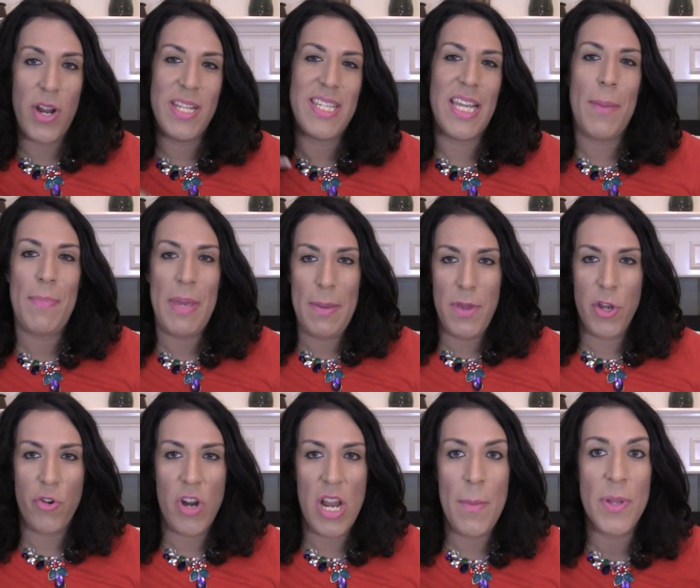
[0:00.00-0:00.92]
It's like a B B
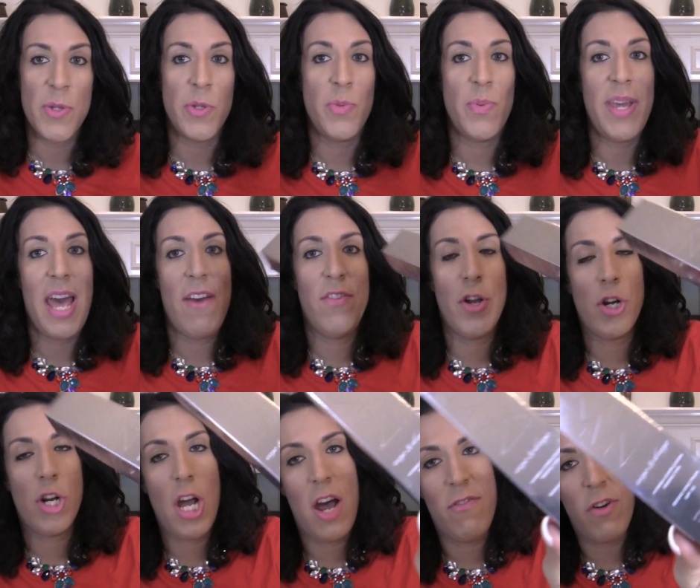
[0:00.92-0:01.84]
cream. It's supposed to be
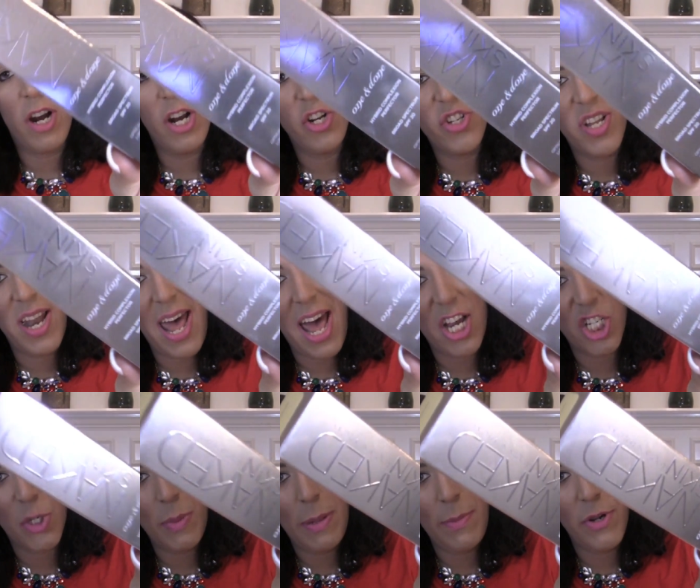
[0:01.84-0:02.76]
heavier coverage than
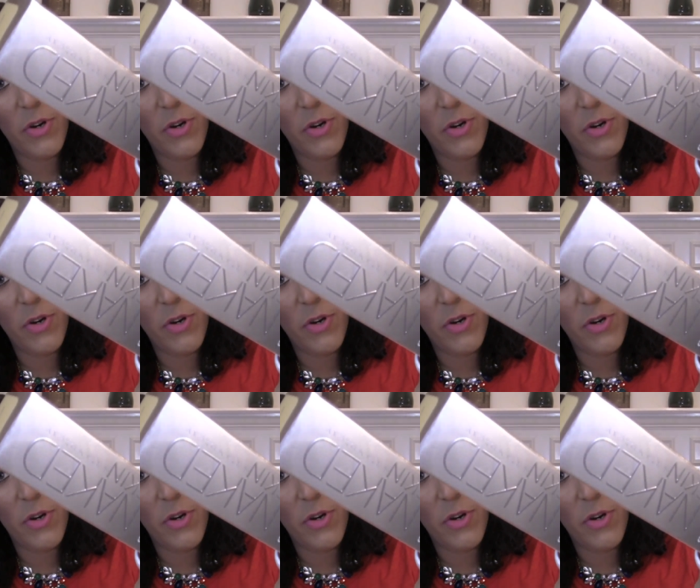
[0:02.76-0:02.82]
actual B